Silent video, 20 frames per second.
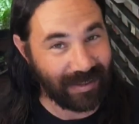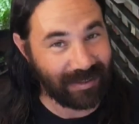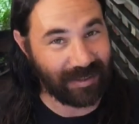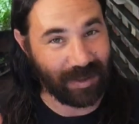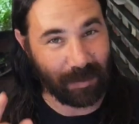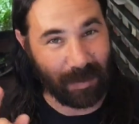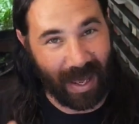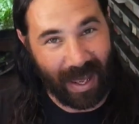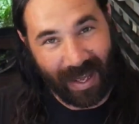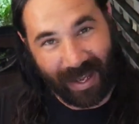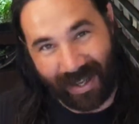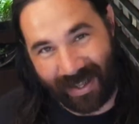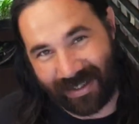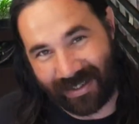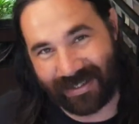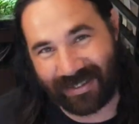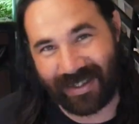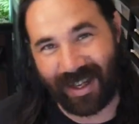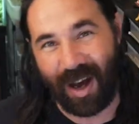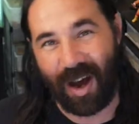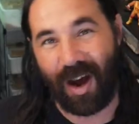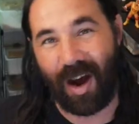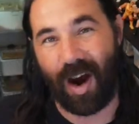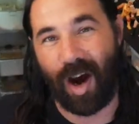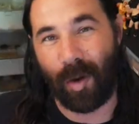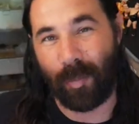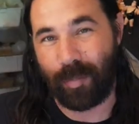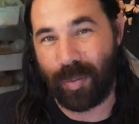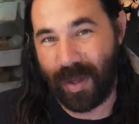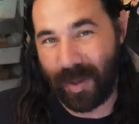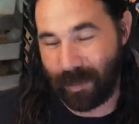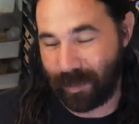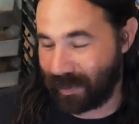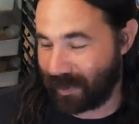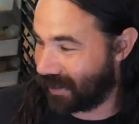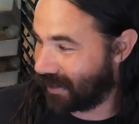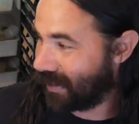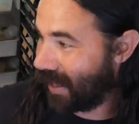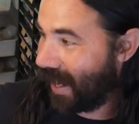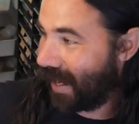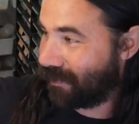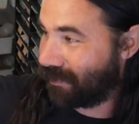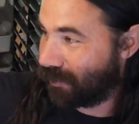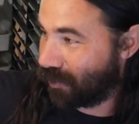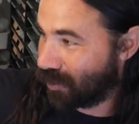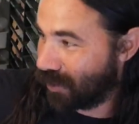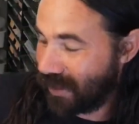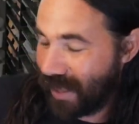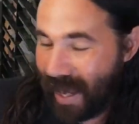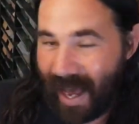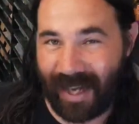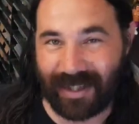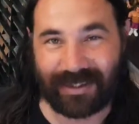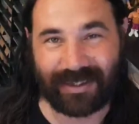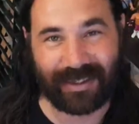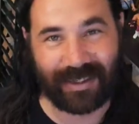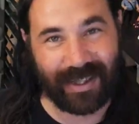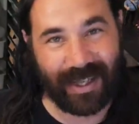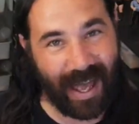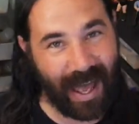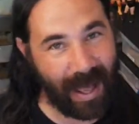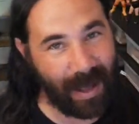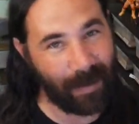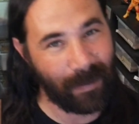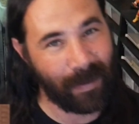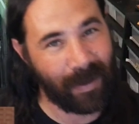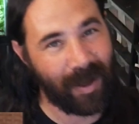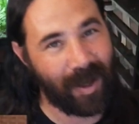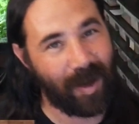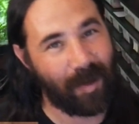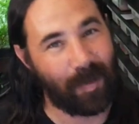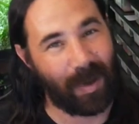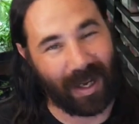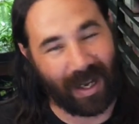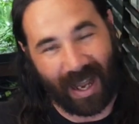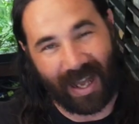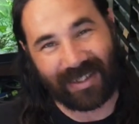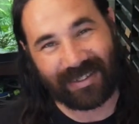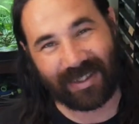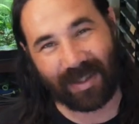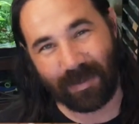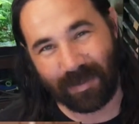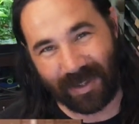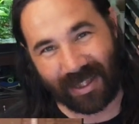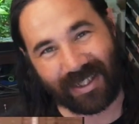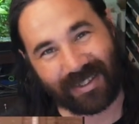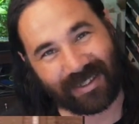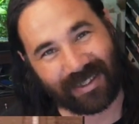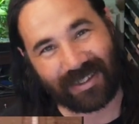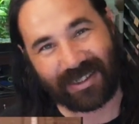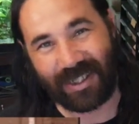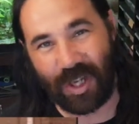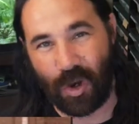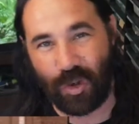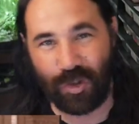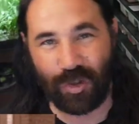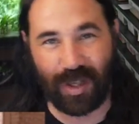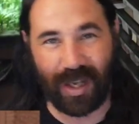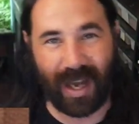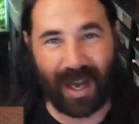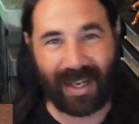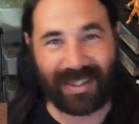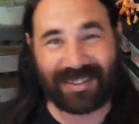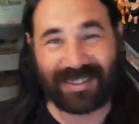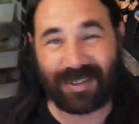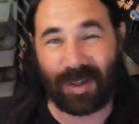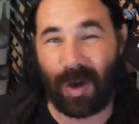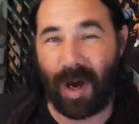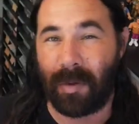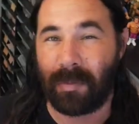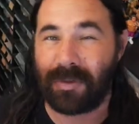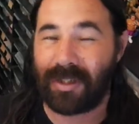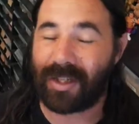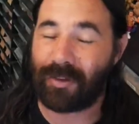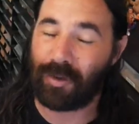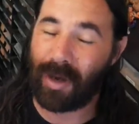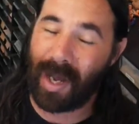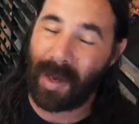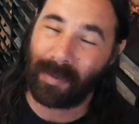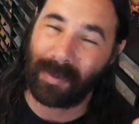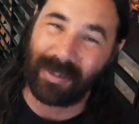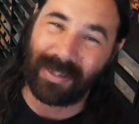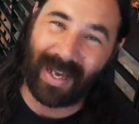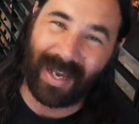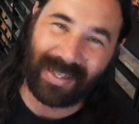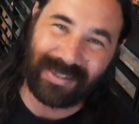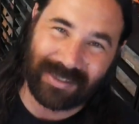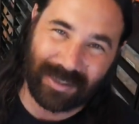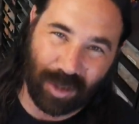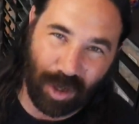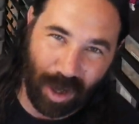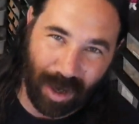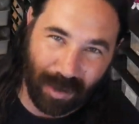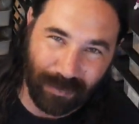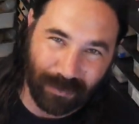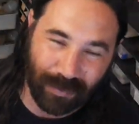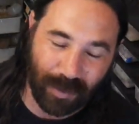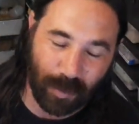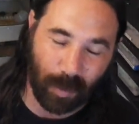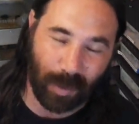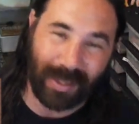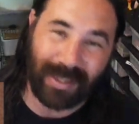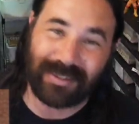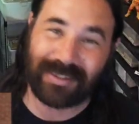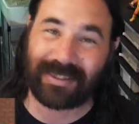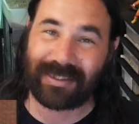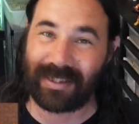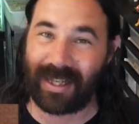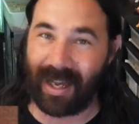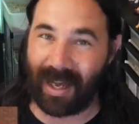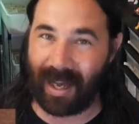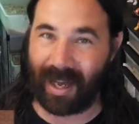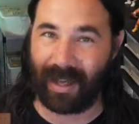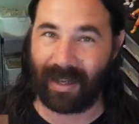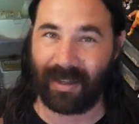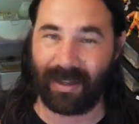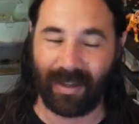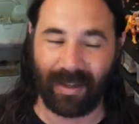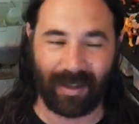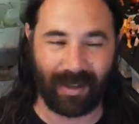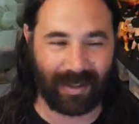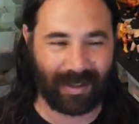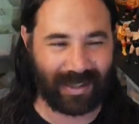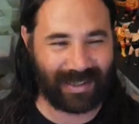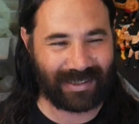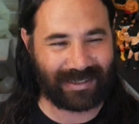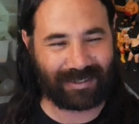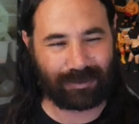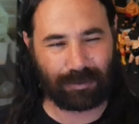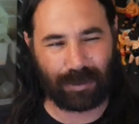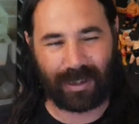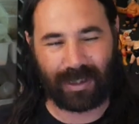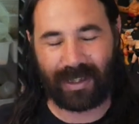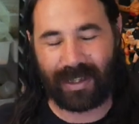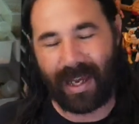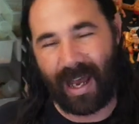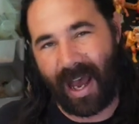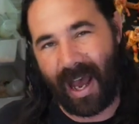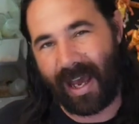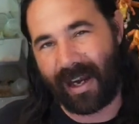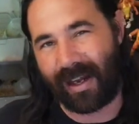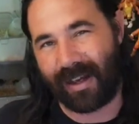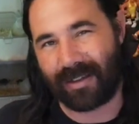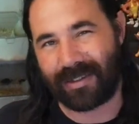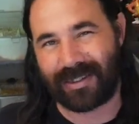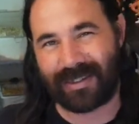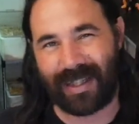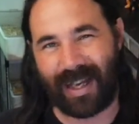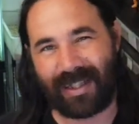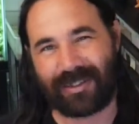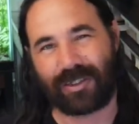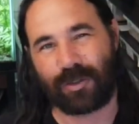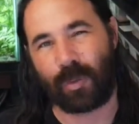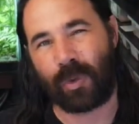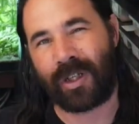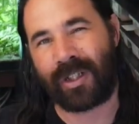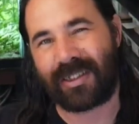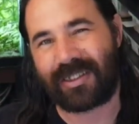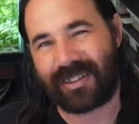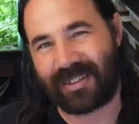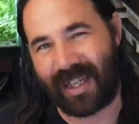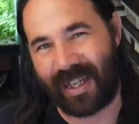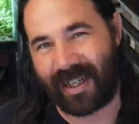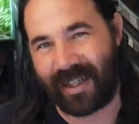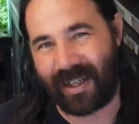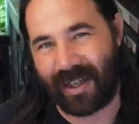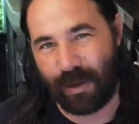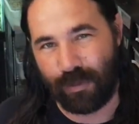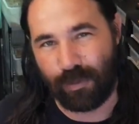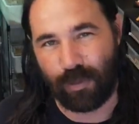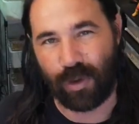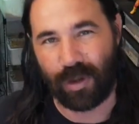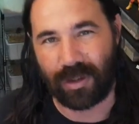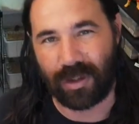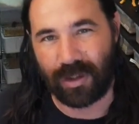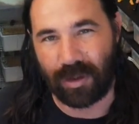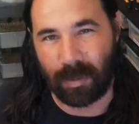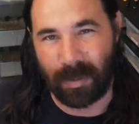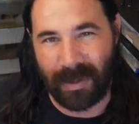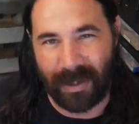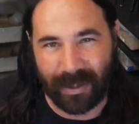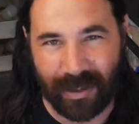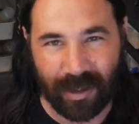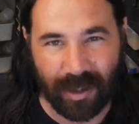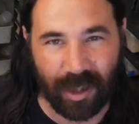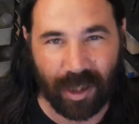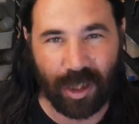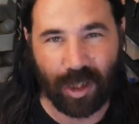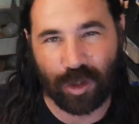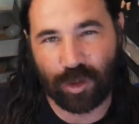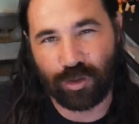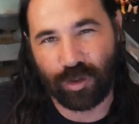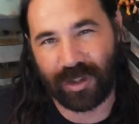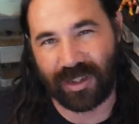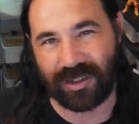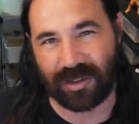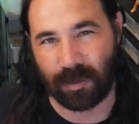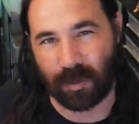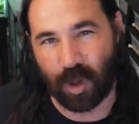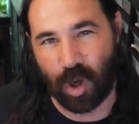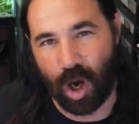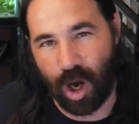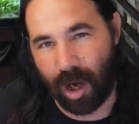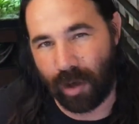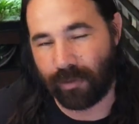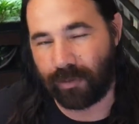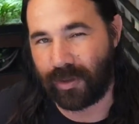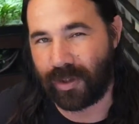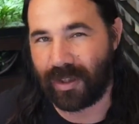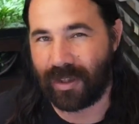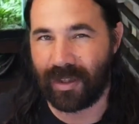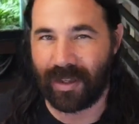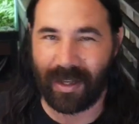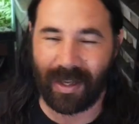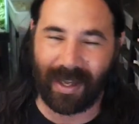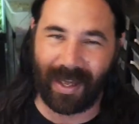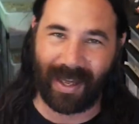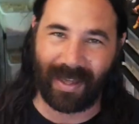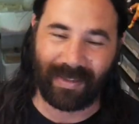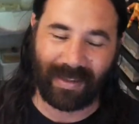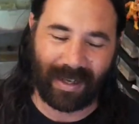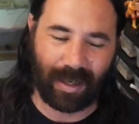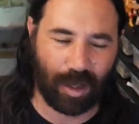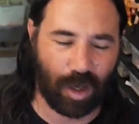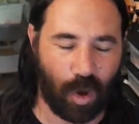some eggs are pipping, not fully hatching yet. But I got some things to show you guys, so I'm gonna grab a nice coffee. We're inside. It's really hot outside, so we're gonna stay in here for a little bit, drink some coffee, and then I'll